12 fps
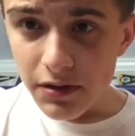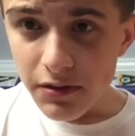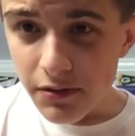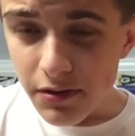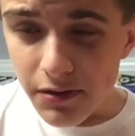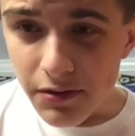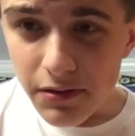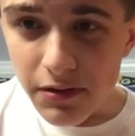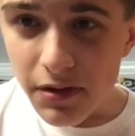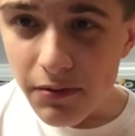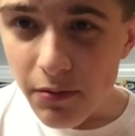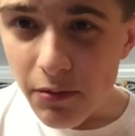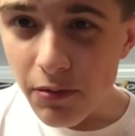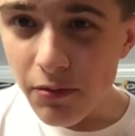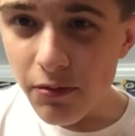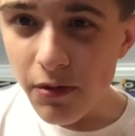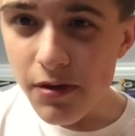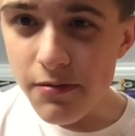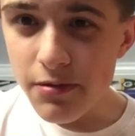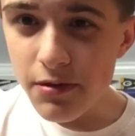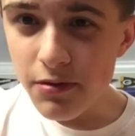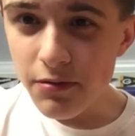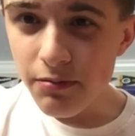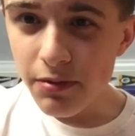you're gonna have a whole life
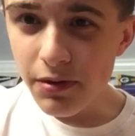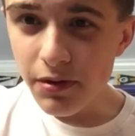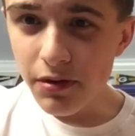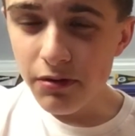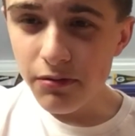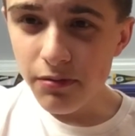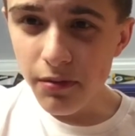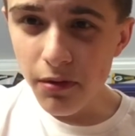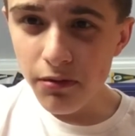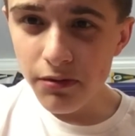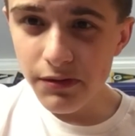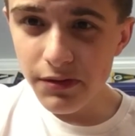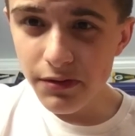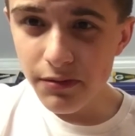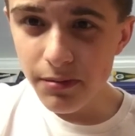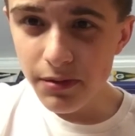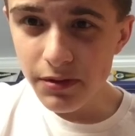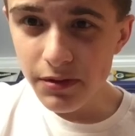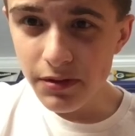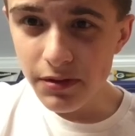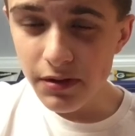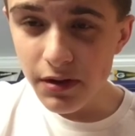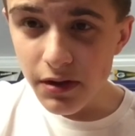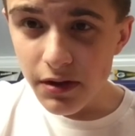and go to Paradise Falls together, but
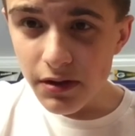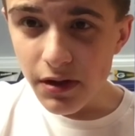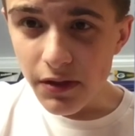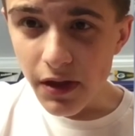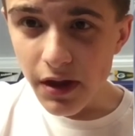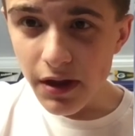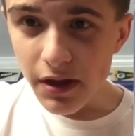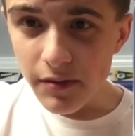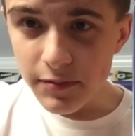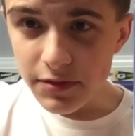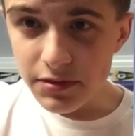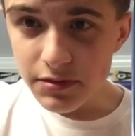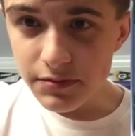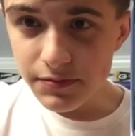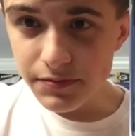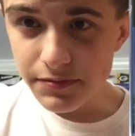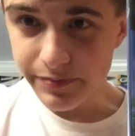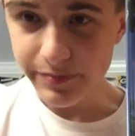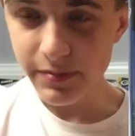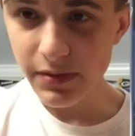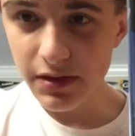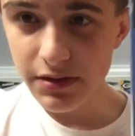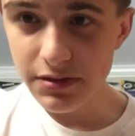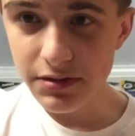then that happens.
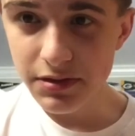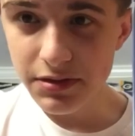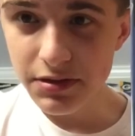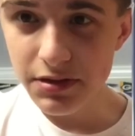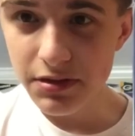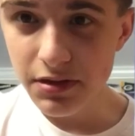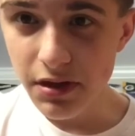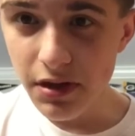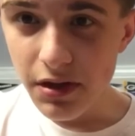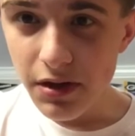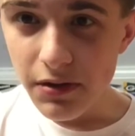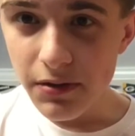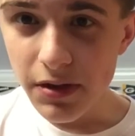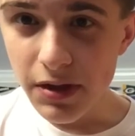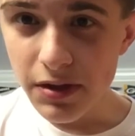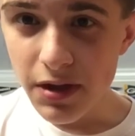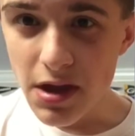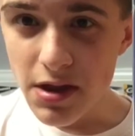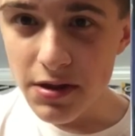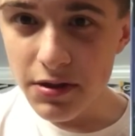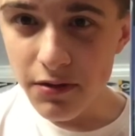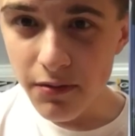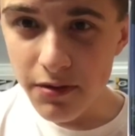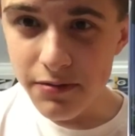And it's just really sad, and
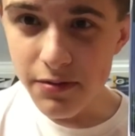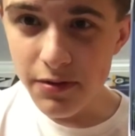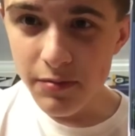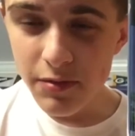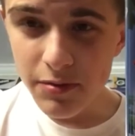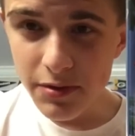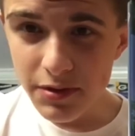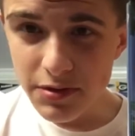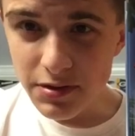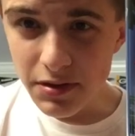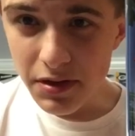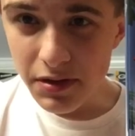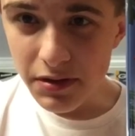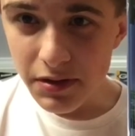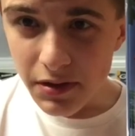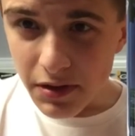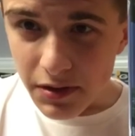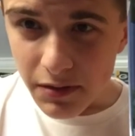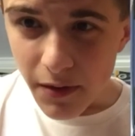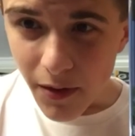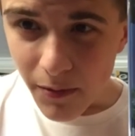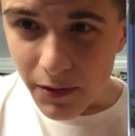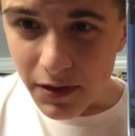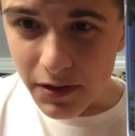it's rare for a movie to, like,
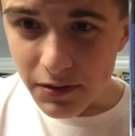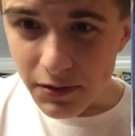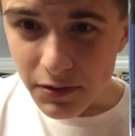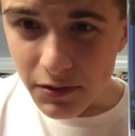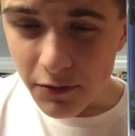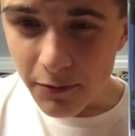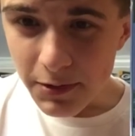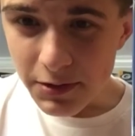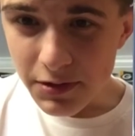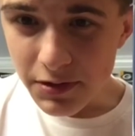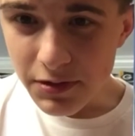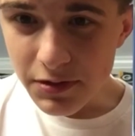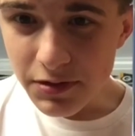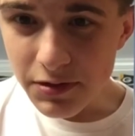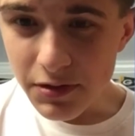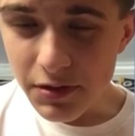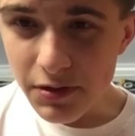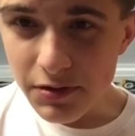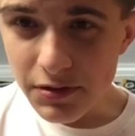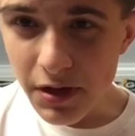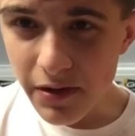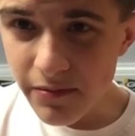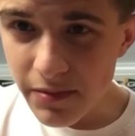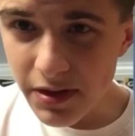develop a character so much in just
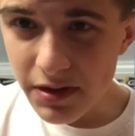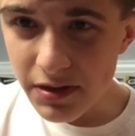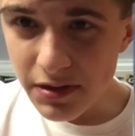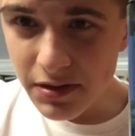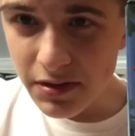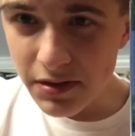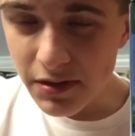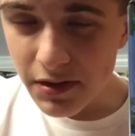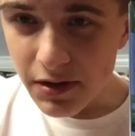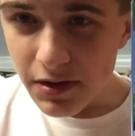10 minutes to